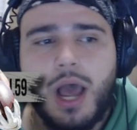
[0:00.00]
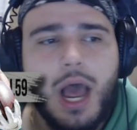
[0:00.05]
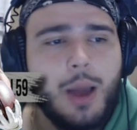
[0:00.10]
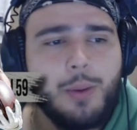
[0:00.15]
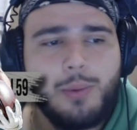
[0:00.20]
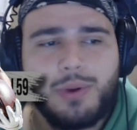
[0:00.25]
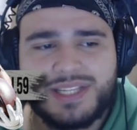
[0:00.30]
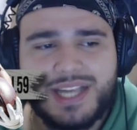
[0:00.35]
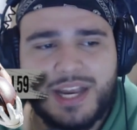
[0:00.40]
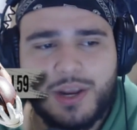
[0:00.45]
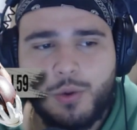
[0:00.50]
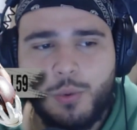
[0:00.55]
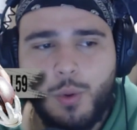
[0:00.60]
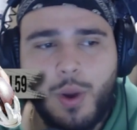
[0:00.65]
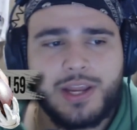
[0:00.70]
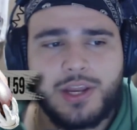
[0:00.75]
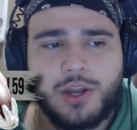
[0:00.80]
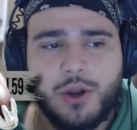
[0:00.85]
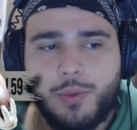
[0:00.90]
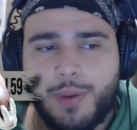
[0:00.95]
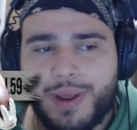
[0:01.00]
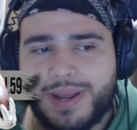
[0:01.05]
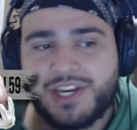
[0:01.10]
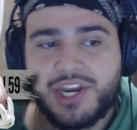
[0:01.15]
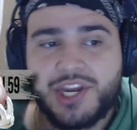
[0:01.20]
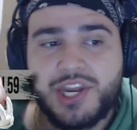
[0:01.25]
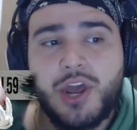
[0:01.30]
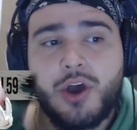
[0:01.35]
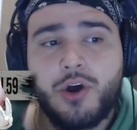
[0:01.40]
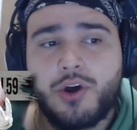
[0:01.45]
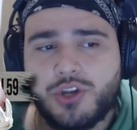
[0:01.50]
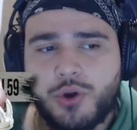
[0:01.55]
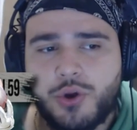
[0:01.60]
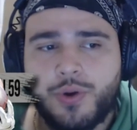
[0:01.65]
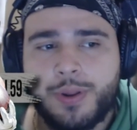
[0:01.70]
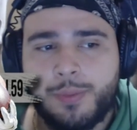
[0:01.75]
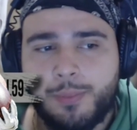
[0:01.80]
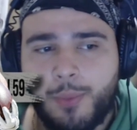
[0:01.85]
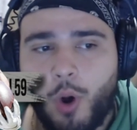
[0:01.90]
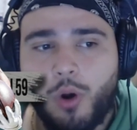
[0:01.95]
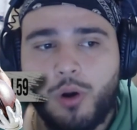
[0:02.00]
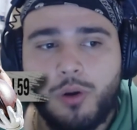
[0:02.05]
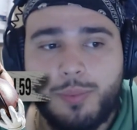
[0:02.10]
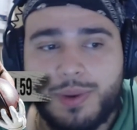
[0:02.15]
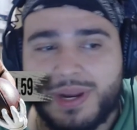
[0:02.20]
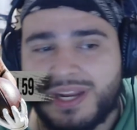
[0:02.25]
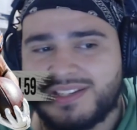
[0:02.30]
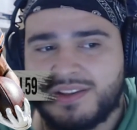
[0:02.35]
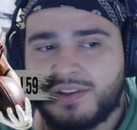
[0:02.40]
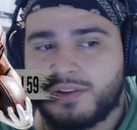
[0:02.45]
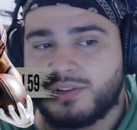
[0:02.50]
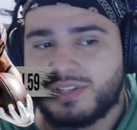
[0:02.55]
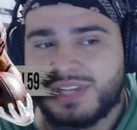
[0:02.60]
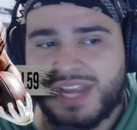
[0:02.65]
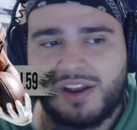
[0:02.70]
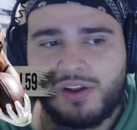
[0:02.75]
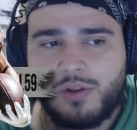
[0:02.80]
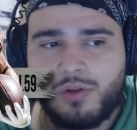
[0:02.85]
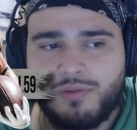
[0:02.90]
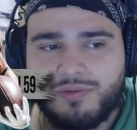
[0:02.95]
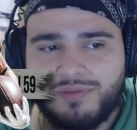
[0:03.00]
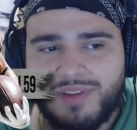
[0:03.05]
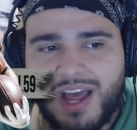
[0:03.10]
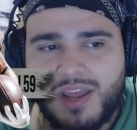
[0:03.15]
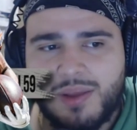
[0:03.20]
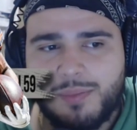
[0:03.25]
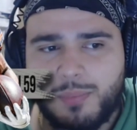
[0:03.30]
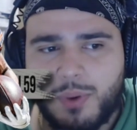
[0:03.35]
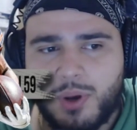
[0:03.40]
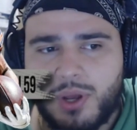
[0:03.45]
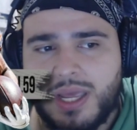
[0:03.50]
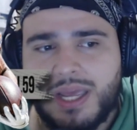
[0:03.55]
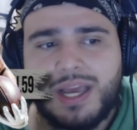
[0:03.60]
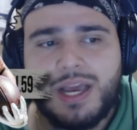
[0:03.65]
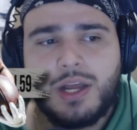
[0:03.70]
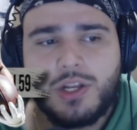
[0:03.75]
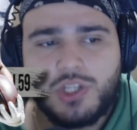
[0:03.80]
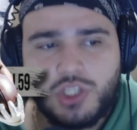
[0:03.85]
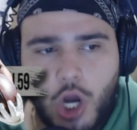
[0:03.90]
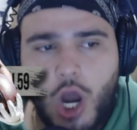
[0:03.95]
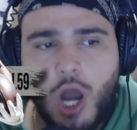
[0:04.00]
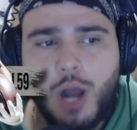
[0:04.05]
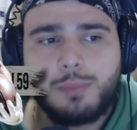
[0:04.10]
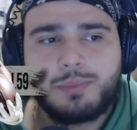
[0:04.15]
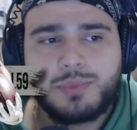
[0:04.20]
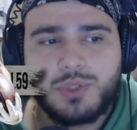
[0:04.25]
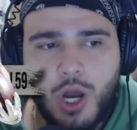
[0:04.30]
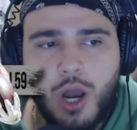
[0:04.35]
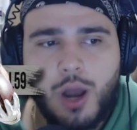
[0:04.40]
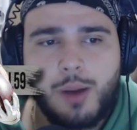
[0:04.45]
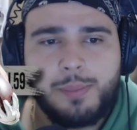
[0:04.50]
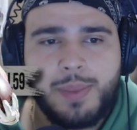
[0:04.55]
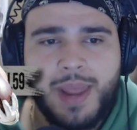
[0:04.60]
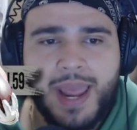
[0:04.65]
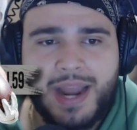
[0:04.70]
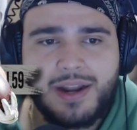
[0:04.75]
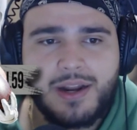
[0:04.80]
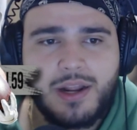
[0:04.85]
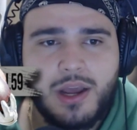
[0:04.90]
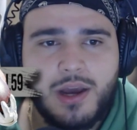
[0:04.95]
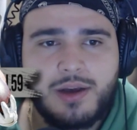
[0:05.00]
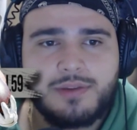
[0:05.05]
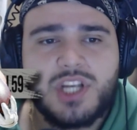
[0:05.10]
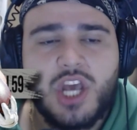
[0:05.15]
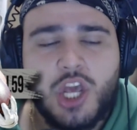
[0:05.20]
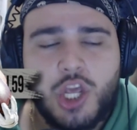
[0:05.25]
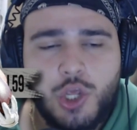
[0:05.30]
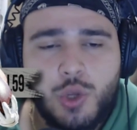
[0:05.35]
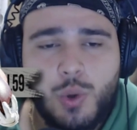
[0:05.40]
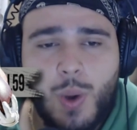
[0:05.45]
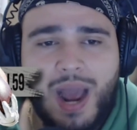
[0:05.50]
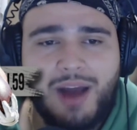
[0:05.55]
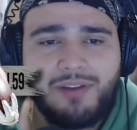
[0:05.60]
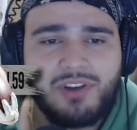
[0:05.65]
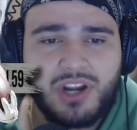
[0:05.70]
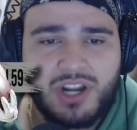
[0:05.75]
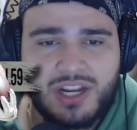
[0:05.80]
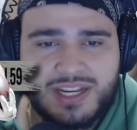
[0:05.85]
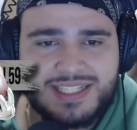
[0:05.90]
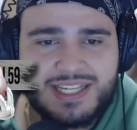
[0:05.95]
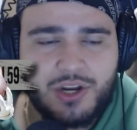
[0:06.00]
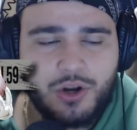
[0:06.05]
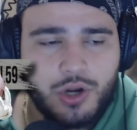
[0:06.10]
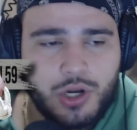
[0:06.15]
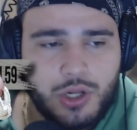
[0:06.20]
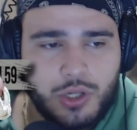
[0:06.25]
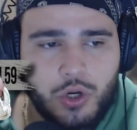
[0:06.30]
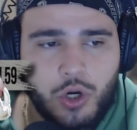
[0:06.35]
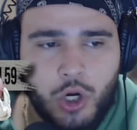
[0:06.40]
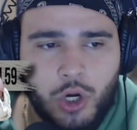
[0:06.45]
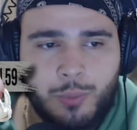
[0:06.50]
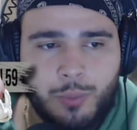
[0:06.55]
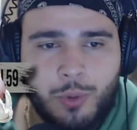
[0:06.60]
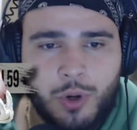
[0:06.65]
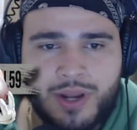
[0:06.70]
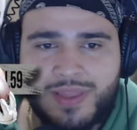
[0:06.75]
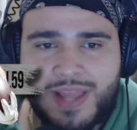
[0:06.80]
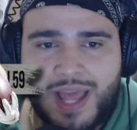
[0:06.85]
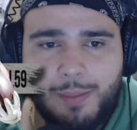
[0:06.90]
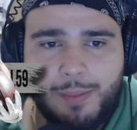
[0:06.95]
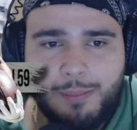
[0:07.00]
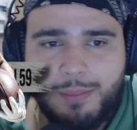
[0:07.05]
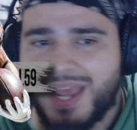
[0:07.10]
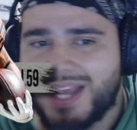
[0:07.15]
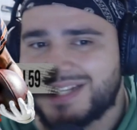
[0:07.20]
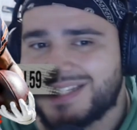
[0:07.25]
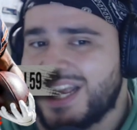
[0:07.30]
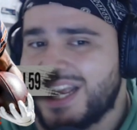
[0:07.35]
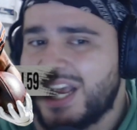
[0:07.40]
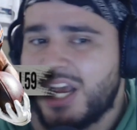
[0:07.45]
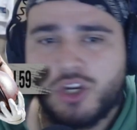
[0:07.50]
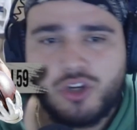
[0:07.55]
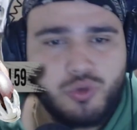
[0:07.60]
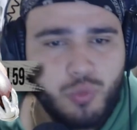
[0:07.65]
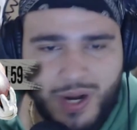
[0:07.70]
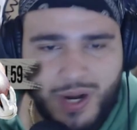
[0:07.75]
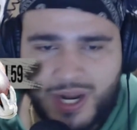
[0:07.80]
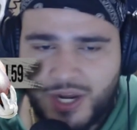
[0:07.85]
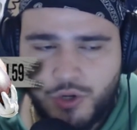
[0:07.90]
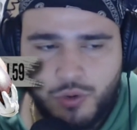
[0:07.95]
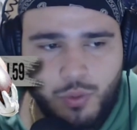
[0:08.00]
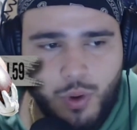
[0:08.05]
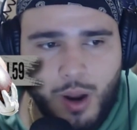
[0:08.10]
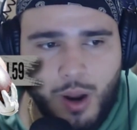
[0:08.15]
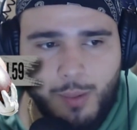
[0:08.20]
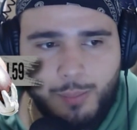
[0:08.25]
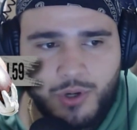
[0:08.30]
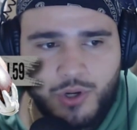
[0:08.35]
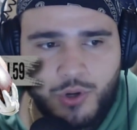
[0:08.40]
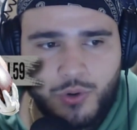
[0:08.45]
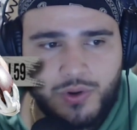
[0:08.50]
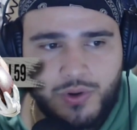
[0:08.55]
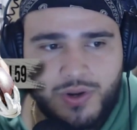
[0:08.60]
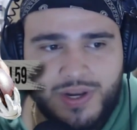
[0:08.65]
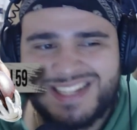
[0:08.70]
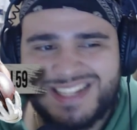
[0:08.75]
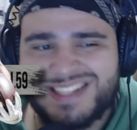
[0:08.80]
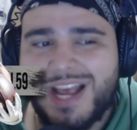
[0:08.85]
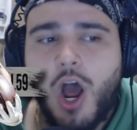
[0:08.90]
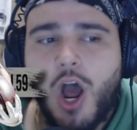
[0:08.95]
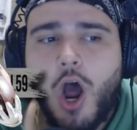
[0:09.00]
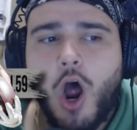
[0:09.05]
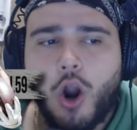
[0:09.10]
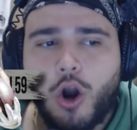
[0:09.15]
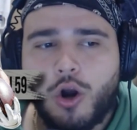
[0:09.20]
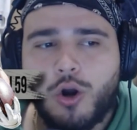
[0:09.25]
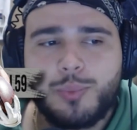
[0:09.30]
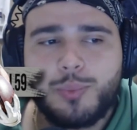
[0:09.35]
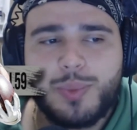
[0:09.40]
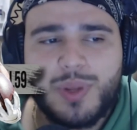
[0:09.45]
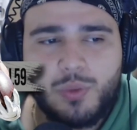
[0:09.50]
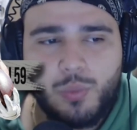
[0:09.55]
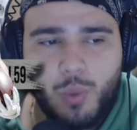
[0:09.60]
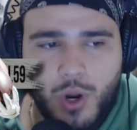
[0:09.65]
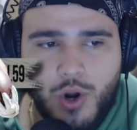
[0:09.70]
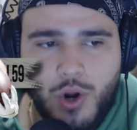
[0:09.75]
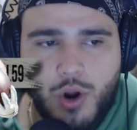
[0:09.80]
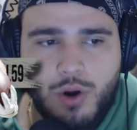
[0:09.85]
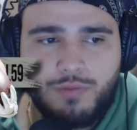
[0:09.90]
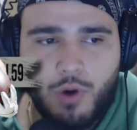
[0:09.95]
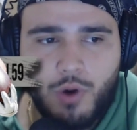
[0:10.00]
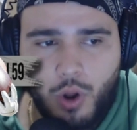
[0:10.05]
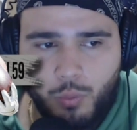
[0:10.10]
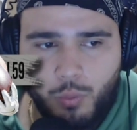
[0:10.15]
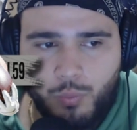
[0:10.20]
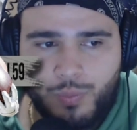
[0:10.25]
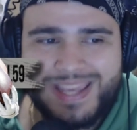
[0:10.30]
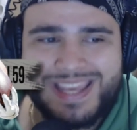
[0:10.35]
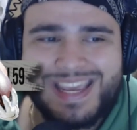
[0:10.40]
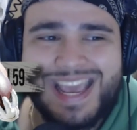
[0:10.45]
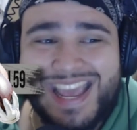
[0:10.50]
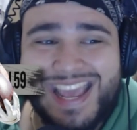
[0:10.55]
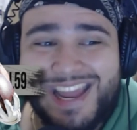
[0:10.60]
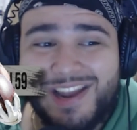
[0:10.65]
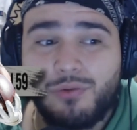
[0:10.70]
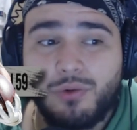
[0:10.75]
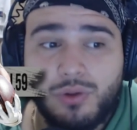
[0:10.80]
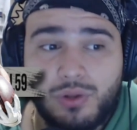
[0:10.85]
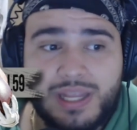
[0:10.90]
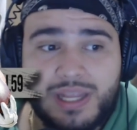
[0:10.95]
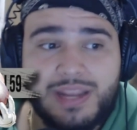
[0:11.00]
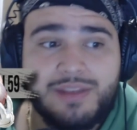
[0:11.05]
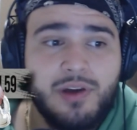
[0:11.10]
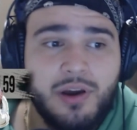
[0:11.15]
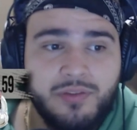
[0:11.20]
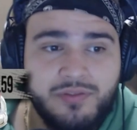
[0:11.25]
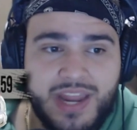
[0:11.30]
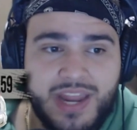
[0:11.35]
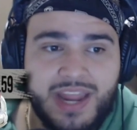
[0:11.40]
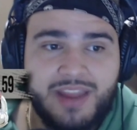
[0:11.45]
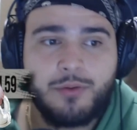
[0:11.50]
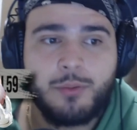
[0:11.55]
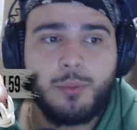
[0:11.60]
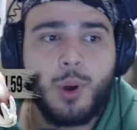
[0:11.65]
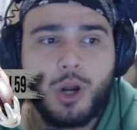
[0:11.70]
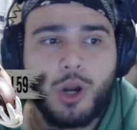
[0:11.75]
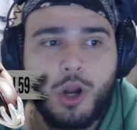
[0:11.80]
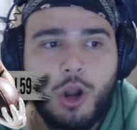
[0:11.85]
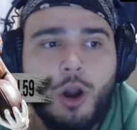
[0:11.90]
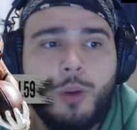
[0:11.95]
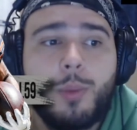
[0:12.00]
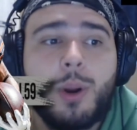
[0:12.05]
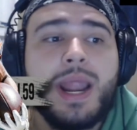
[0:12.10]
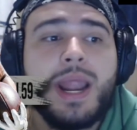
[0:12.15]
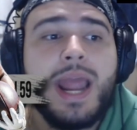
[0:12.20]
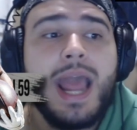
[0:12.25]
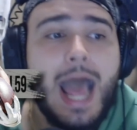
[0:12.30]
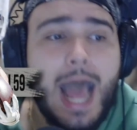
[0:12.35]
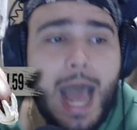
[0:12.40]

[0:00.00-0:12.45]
I wouldn't say quite, you know, A.J. Dillon, Tony Pollard because of their standalone value, but top handcuffs, you have to consider Khalil Herbert in that mix. 22 opportunities, RB1 overall week in relief of David Montgomery.